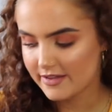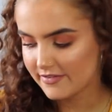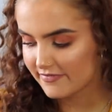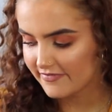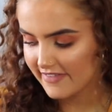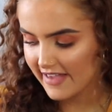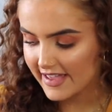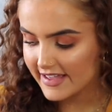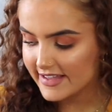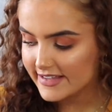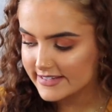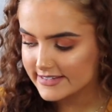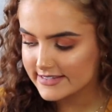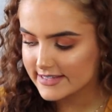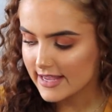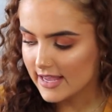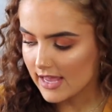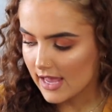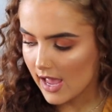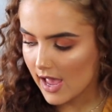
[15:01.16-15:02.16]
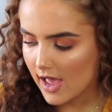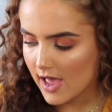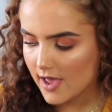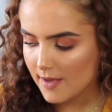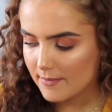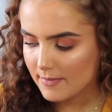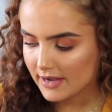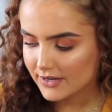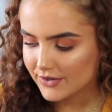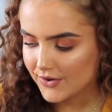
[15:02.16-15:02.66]
face.
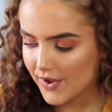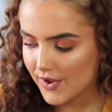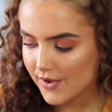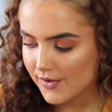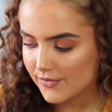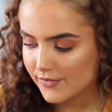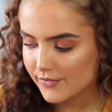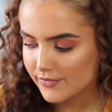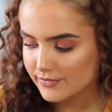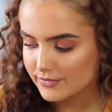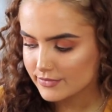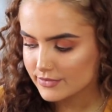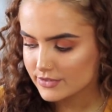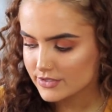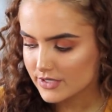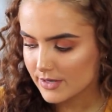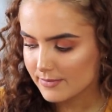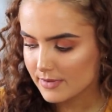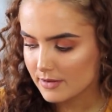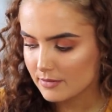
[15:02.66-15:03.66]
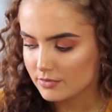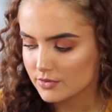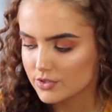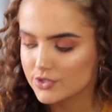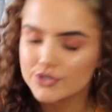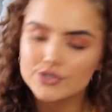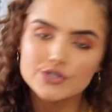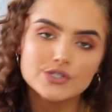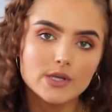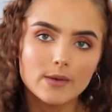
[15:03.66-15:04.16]
I know some people
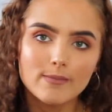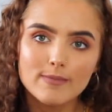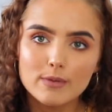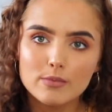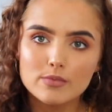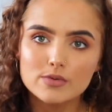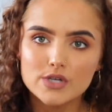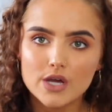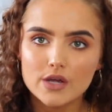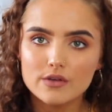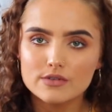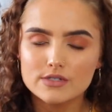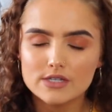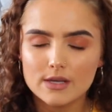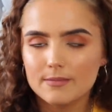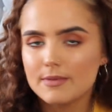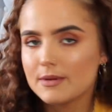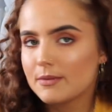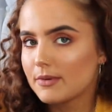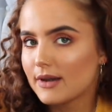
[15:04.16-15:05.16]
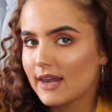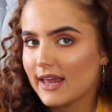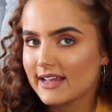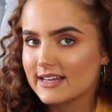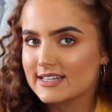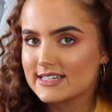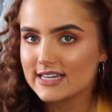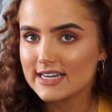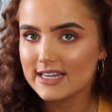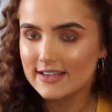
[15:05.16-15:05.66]
do, some people don't. Some people like
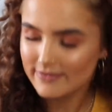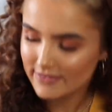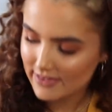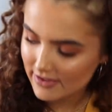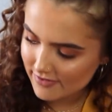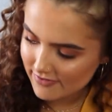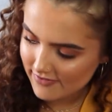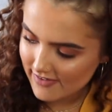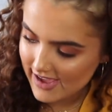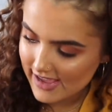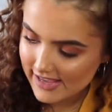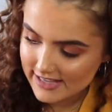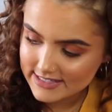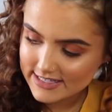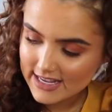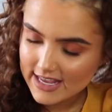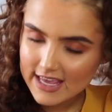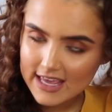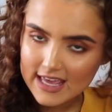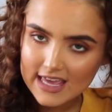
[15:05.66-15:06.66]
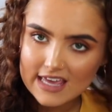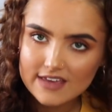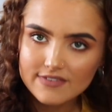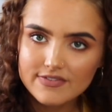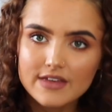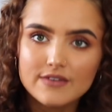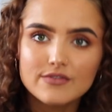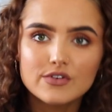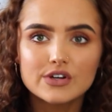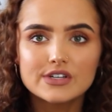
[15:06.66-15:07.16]
to leave their face if
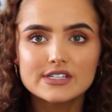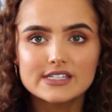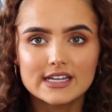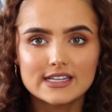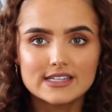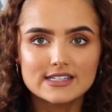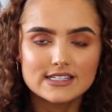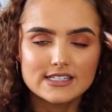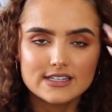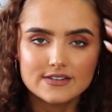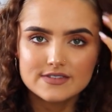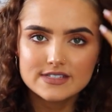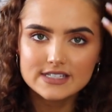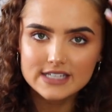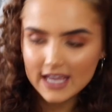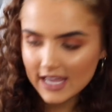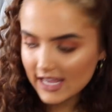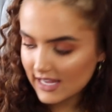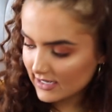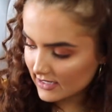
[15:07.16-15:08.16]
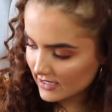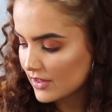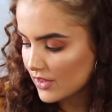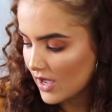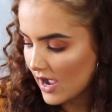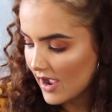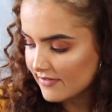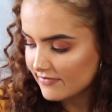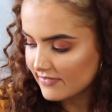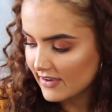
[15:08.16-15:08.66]
they've got sensitive skin.
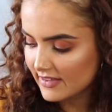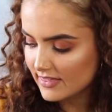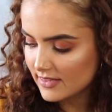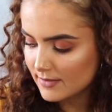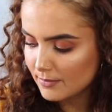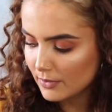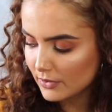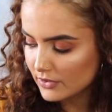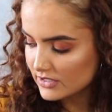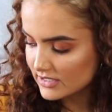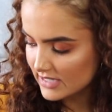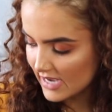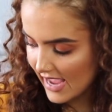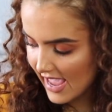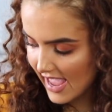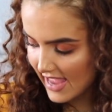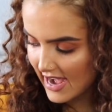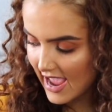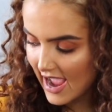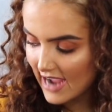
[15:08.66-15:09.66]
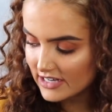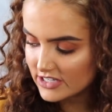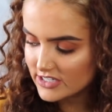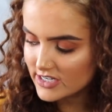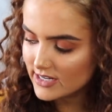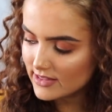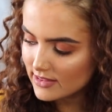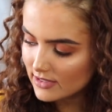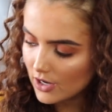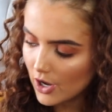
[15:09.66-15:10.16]
I find the Bondi, and
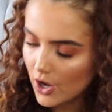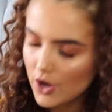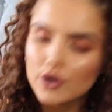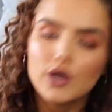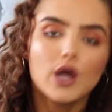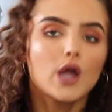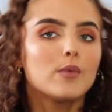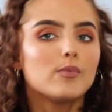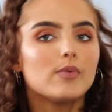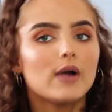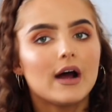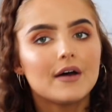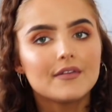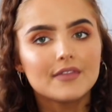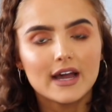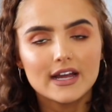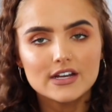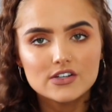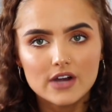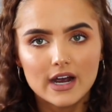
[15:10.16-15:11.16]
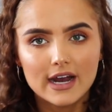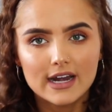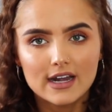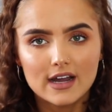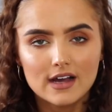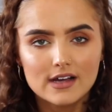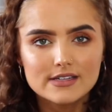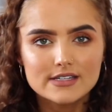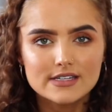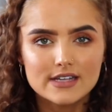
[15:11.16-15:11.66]
actually the Cocoa Brown that I tried
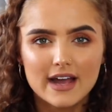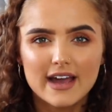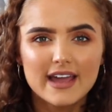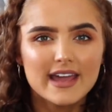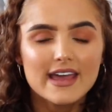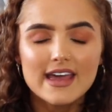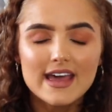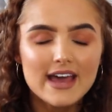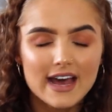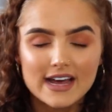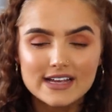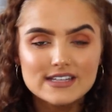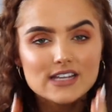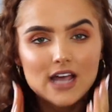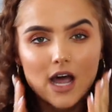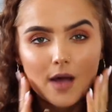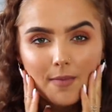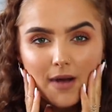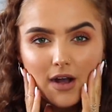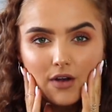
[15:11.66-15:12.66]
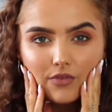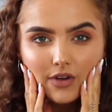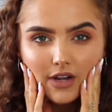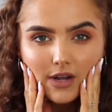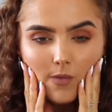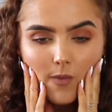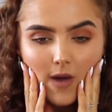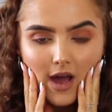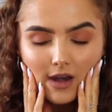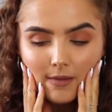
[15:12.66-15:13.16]
last night, has come out really
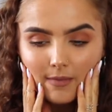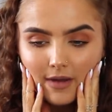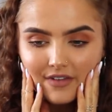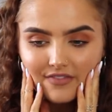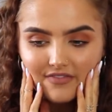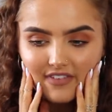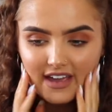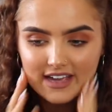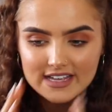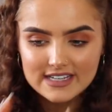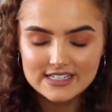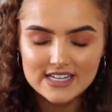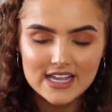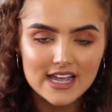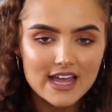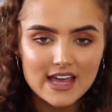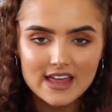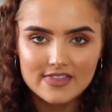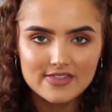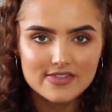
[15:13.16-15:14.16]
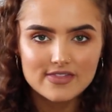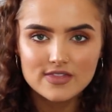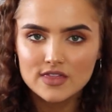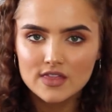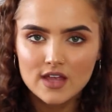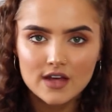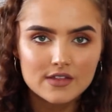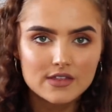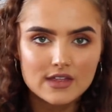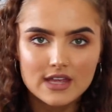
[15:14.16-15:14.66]
well on my face.
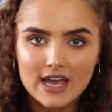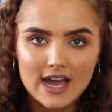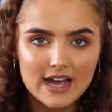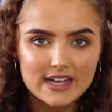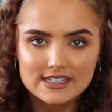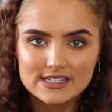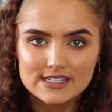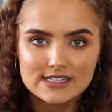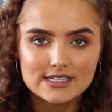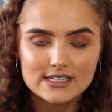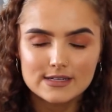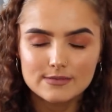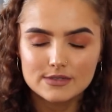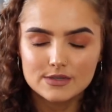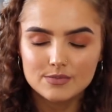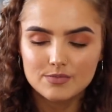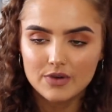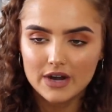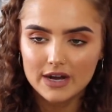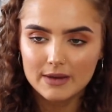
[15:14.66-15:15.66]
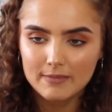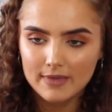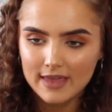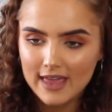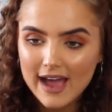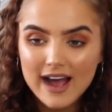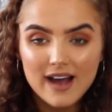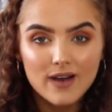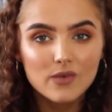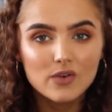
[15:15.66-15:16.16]
Nothing, it hasn't seemed to break me
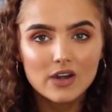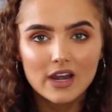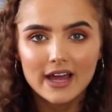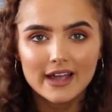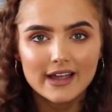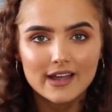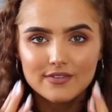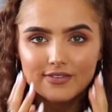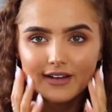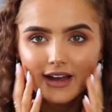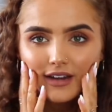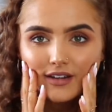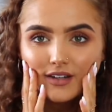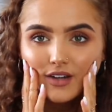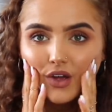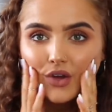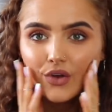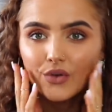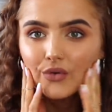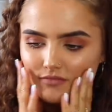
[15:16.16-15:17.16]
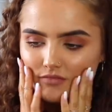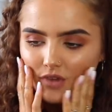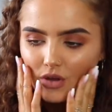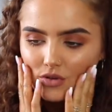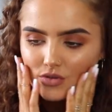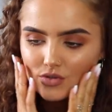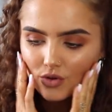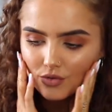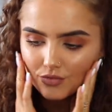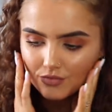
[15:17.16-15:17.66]
out, like I've had no
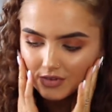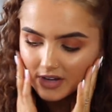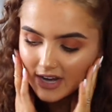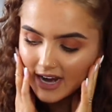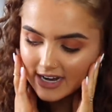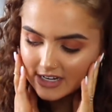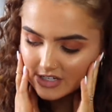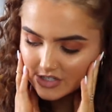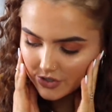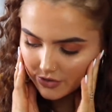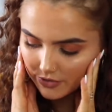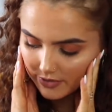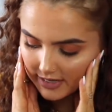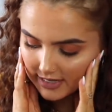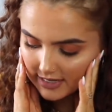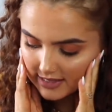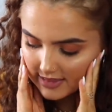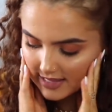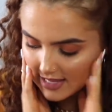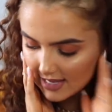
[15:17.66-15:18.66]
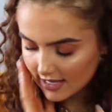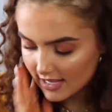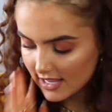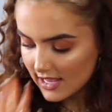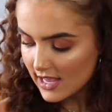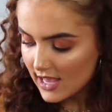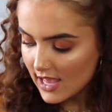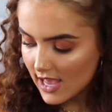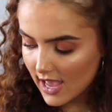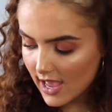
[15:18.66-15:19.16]
sort of reaction or anything,
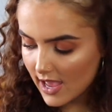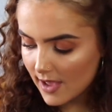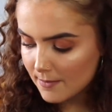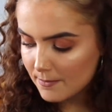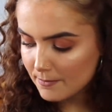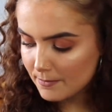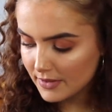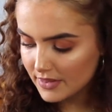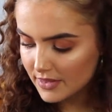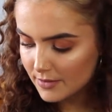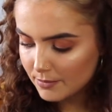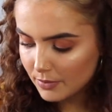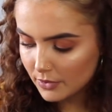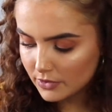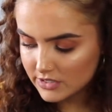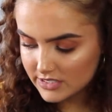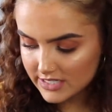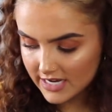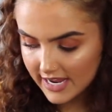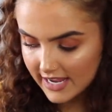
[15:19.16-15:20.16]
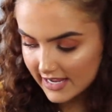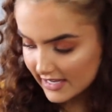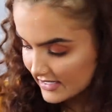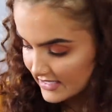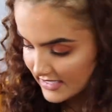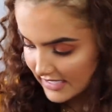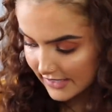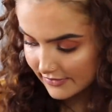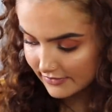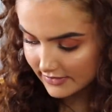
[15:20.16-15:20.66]
but the Bondi I can
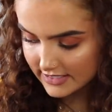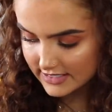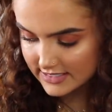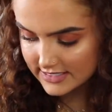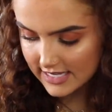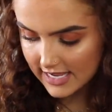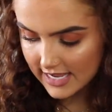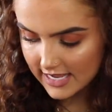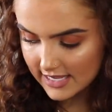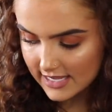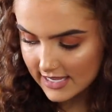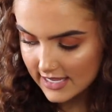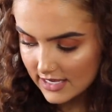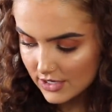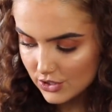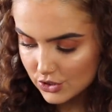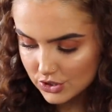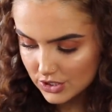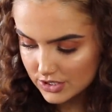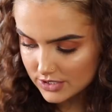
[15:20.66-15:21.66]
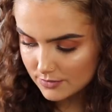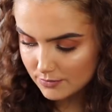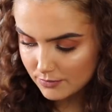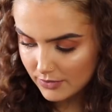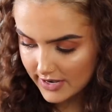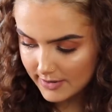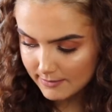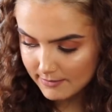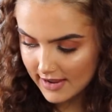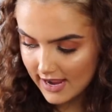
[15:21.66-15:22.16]
definitely say doesn't
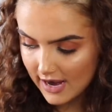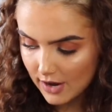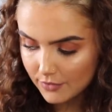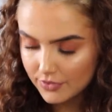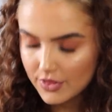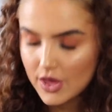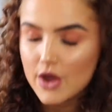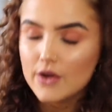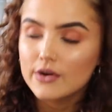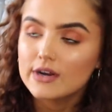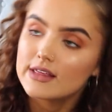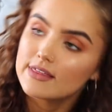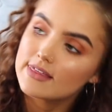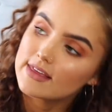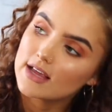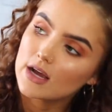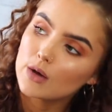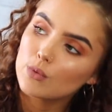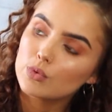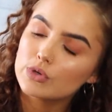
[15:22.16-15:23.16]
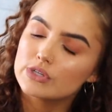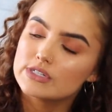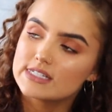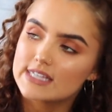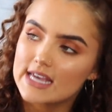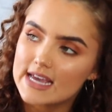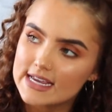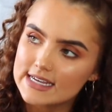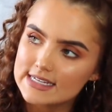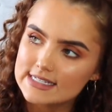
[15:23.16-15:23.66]
break me out. The only thing I would
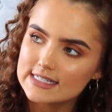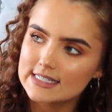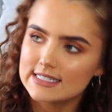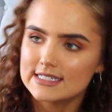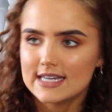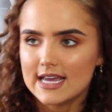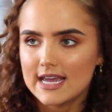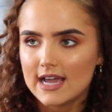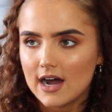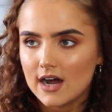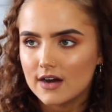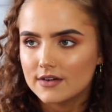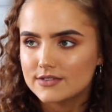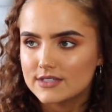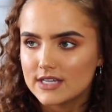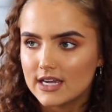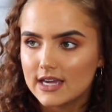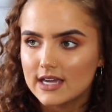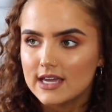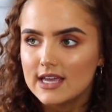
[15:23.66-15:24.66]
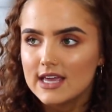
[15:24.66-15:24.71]
say is the day after,